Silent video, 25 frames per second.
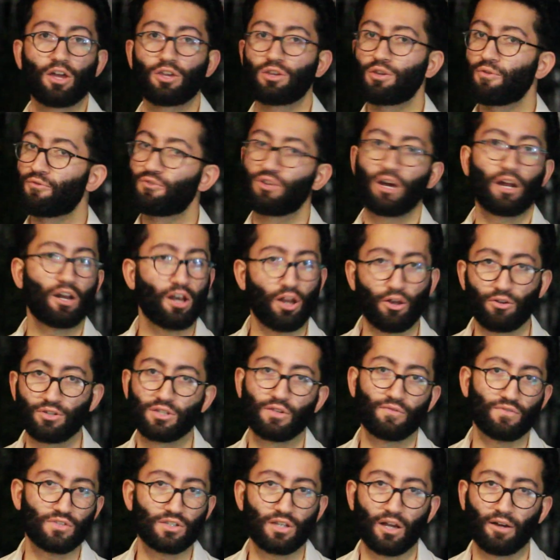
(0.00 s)
You've done loads
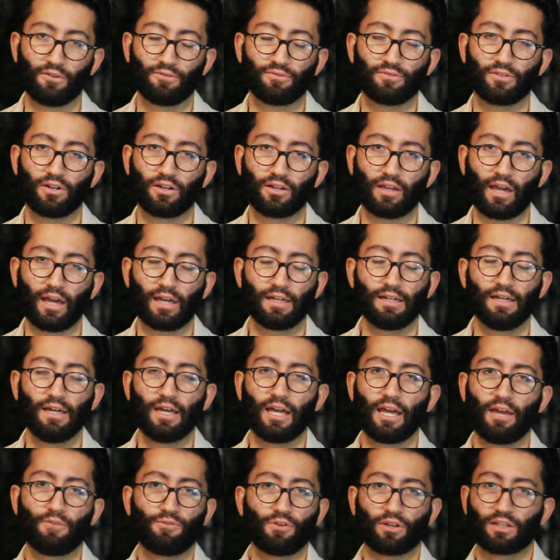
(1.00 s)
of stuff, okay?
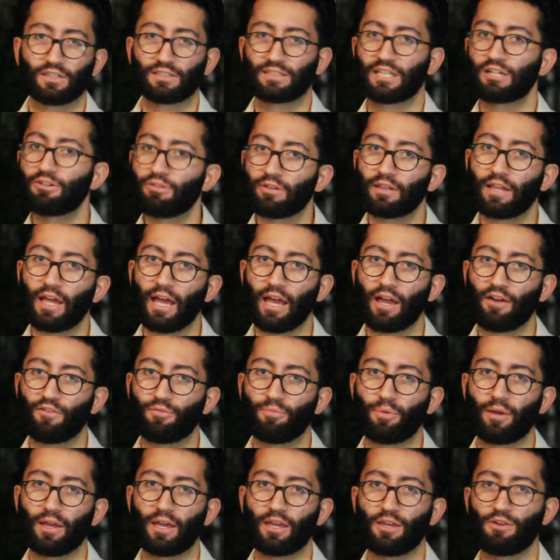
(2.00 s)
If you're considering the
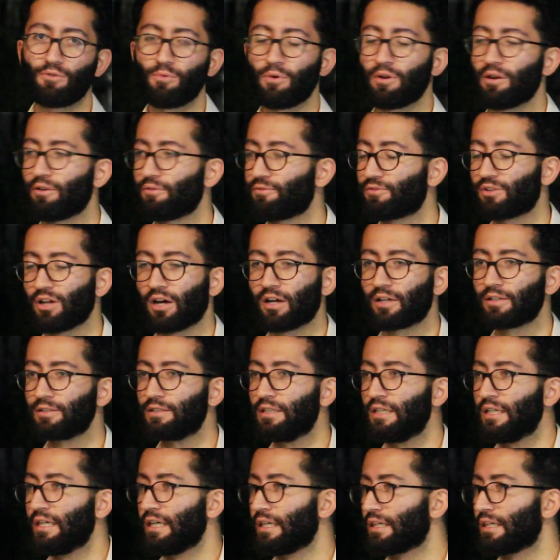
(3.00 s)
AFP, you will have done